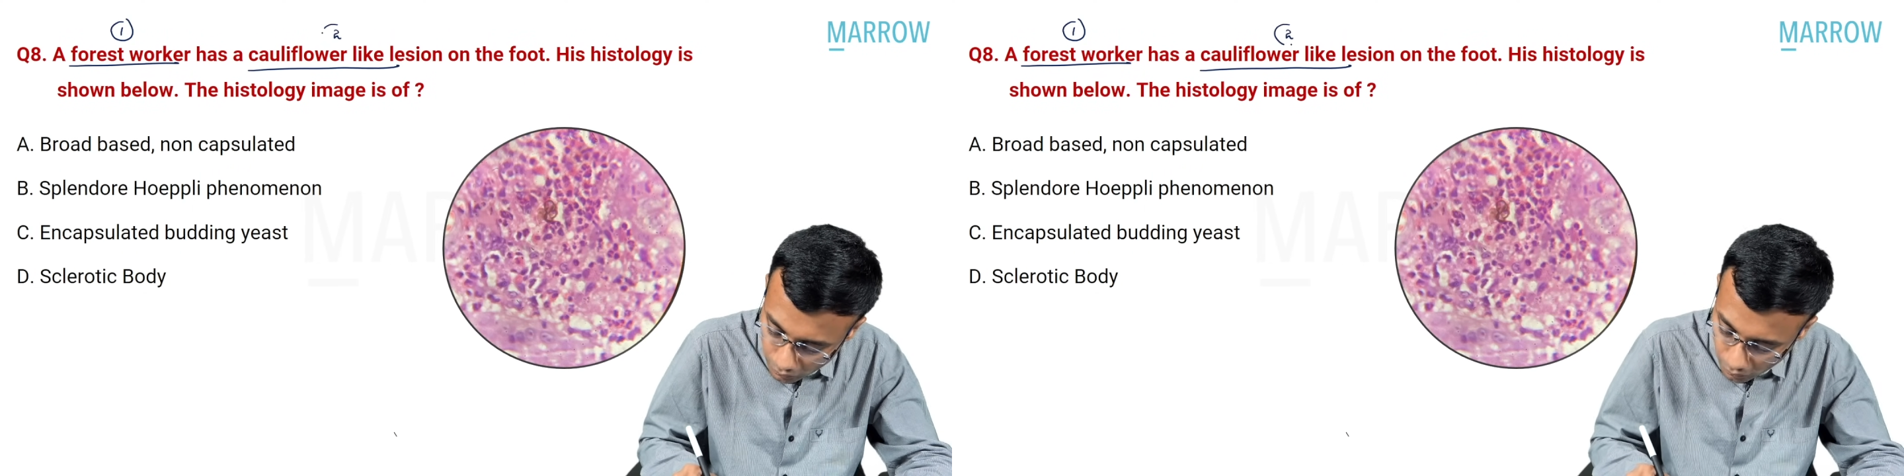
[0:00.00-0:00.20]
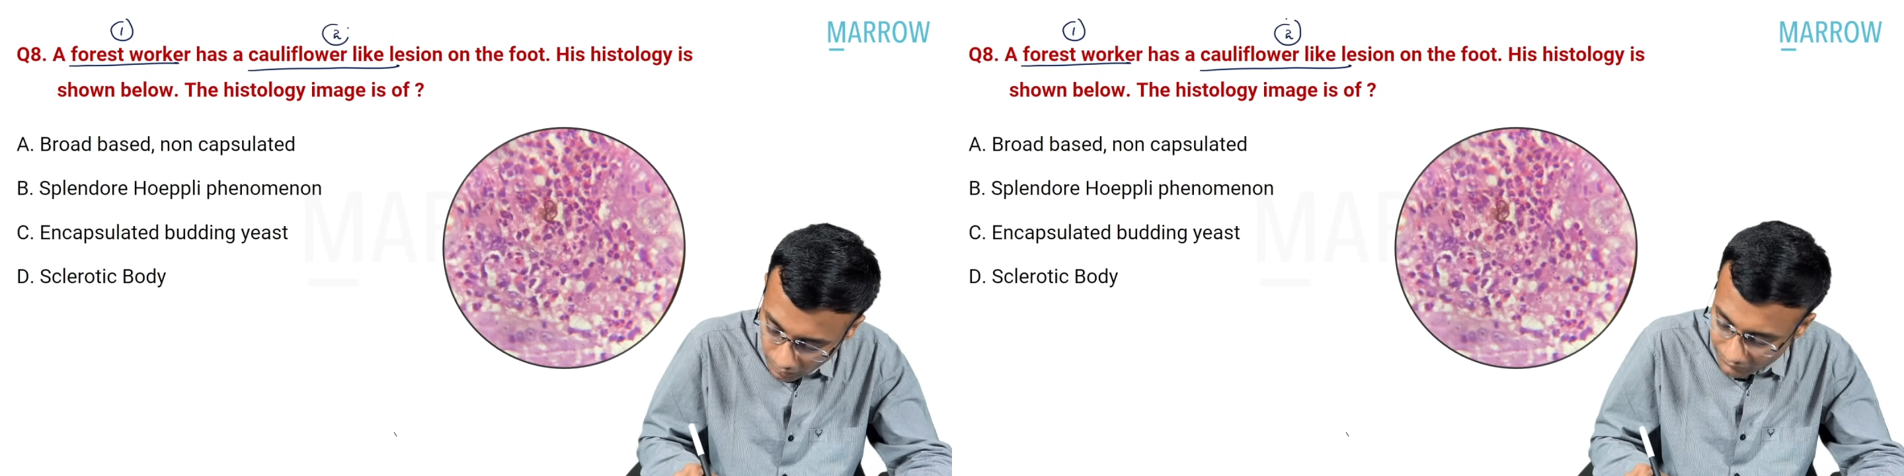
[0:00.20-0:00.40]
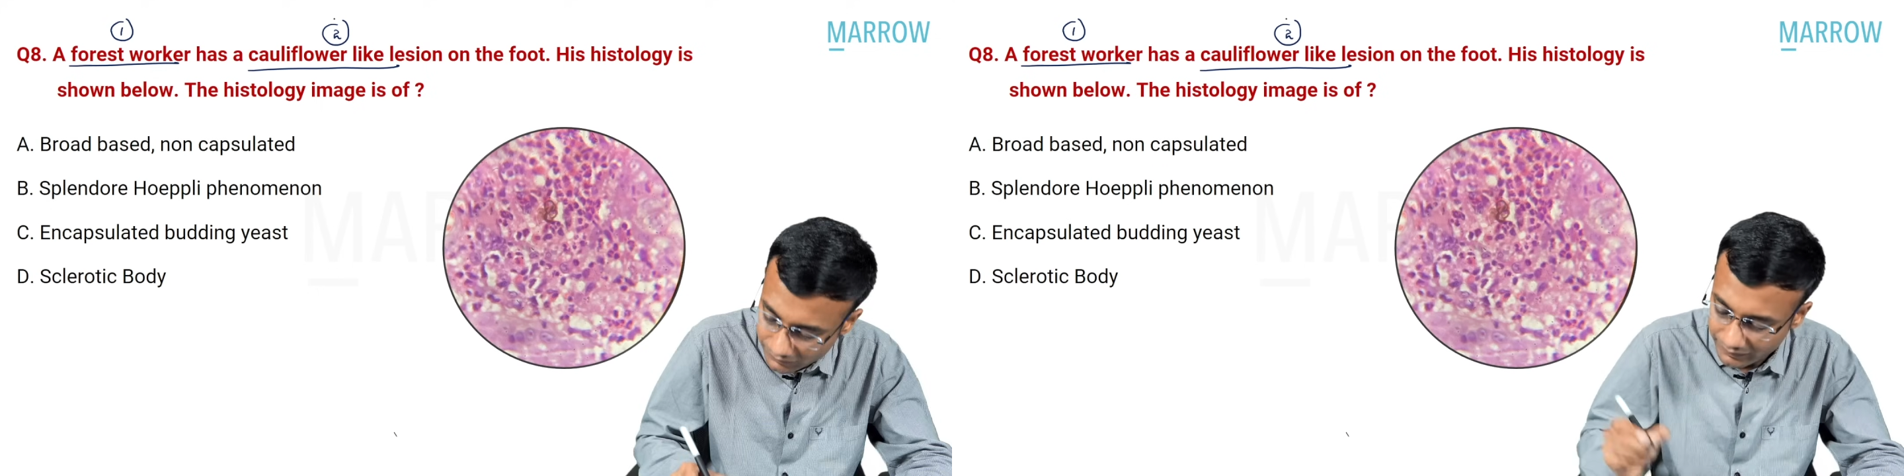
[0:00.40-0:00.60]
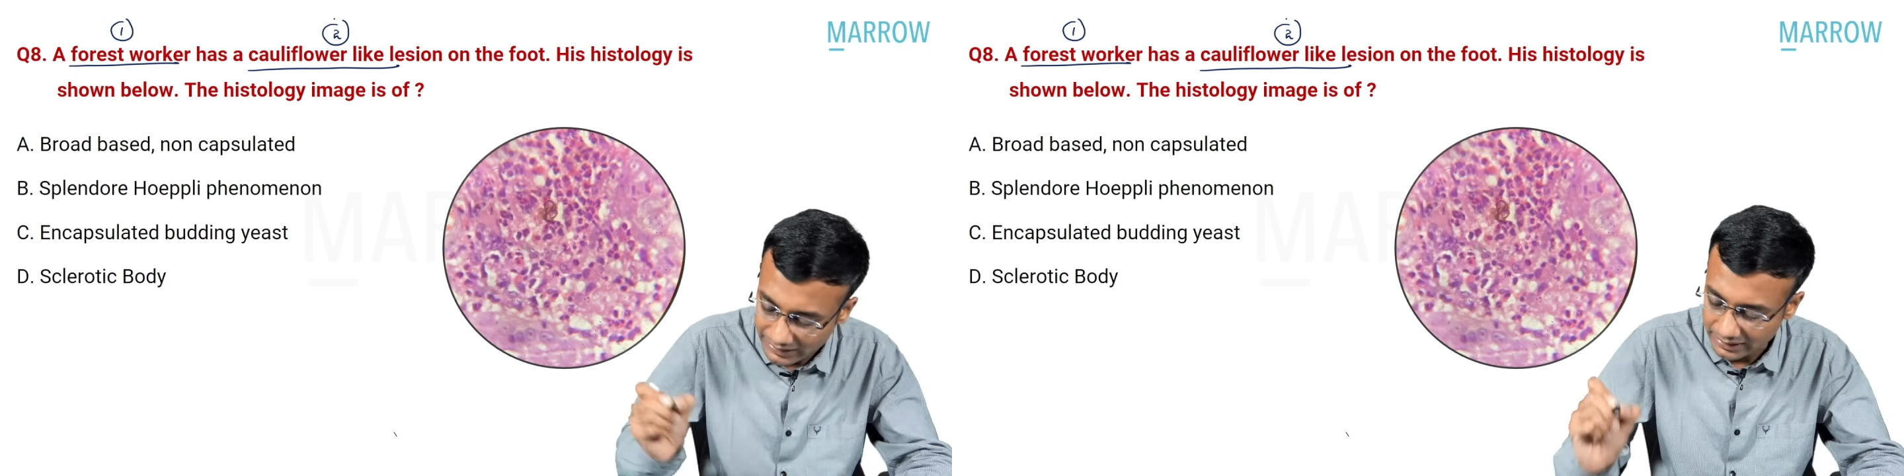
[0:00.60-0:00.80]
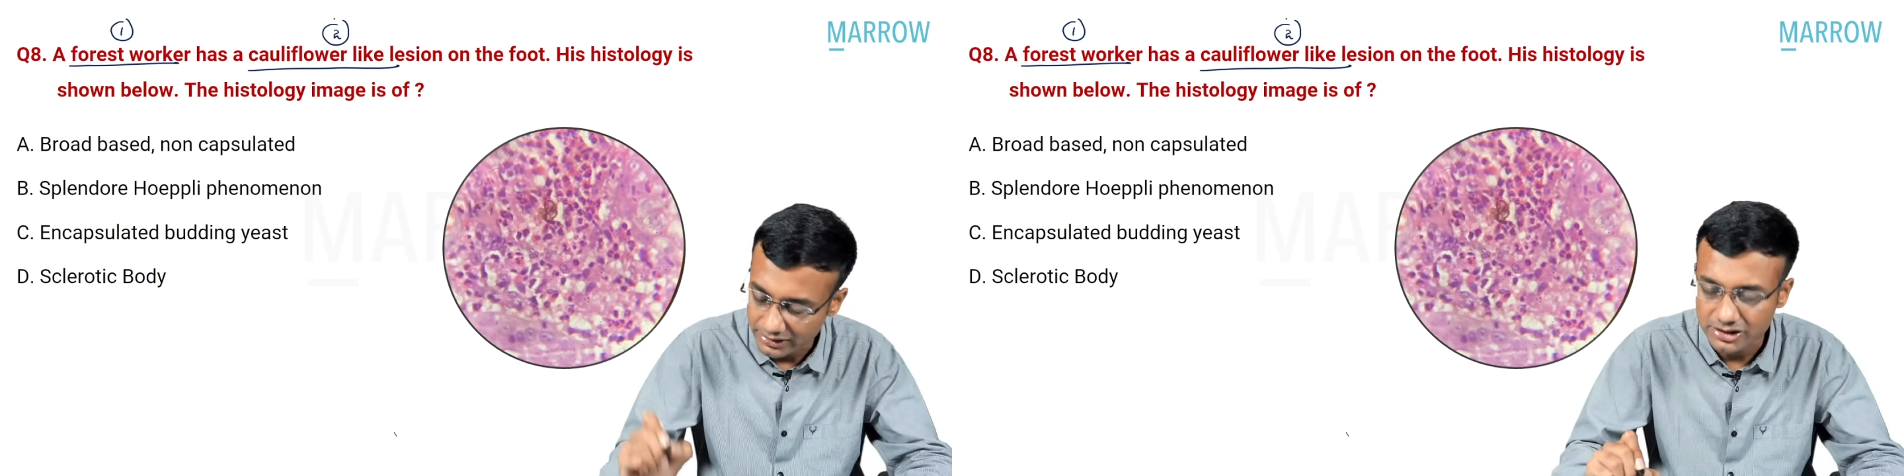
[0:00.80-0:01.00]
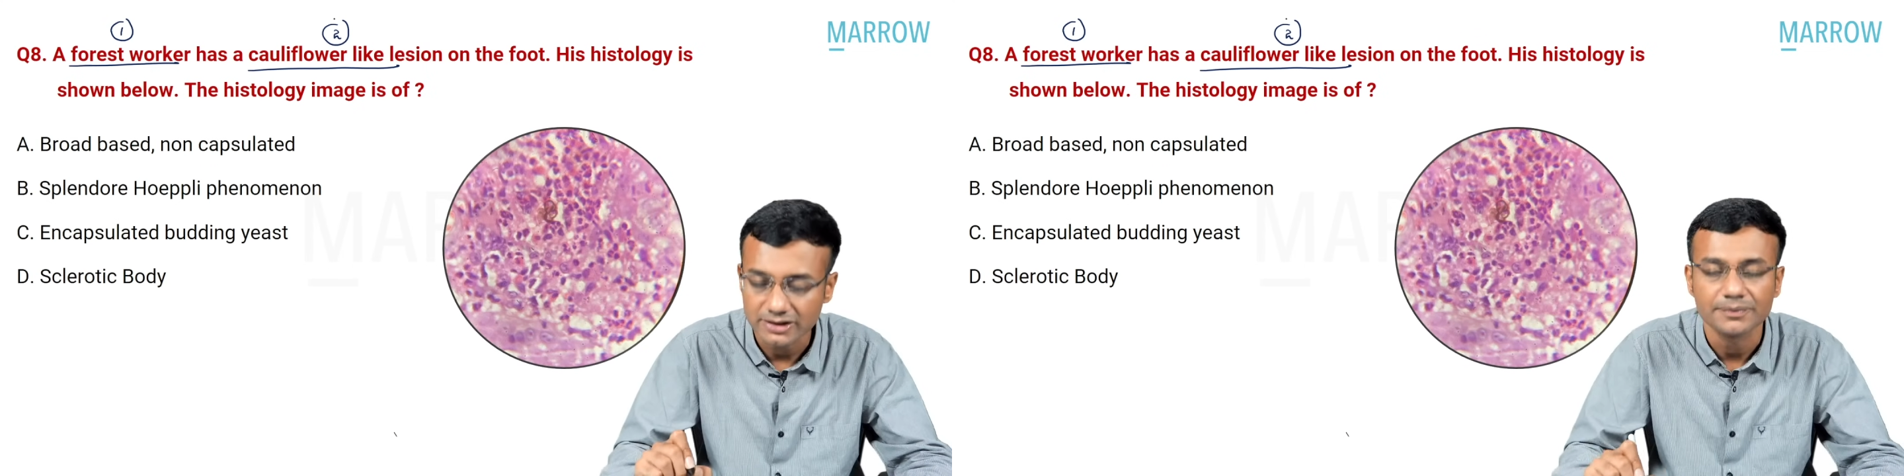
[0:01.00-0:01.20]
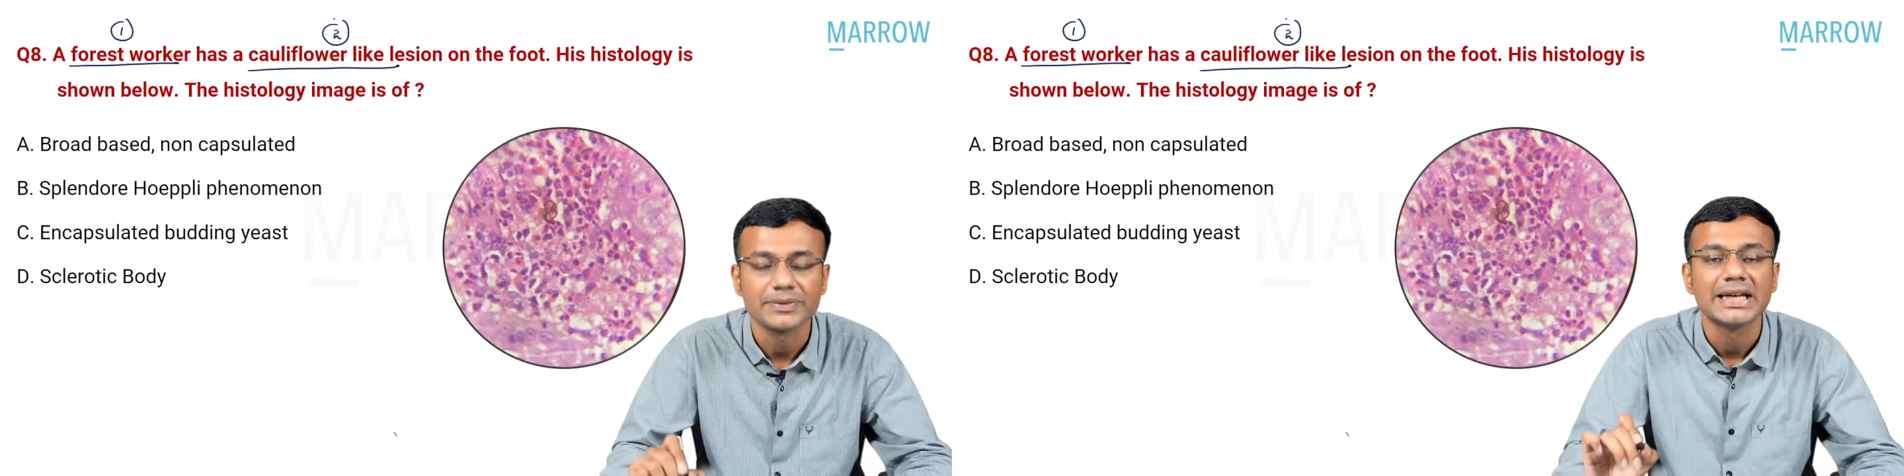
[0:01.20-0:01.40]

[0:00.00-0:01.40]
cauliflower-like lesion.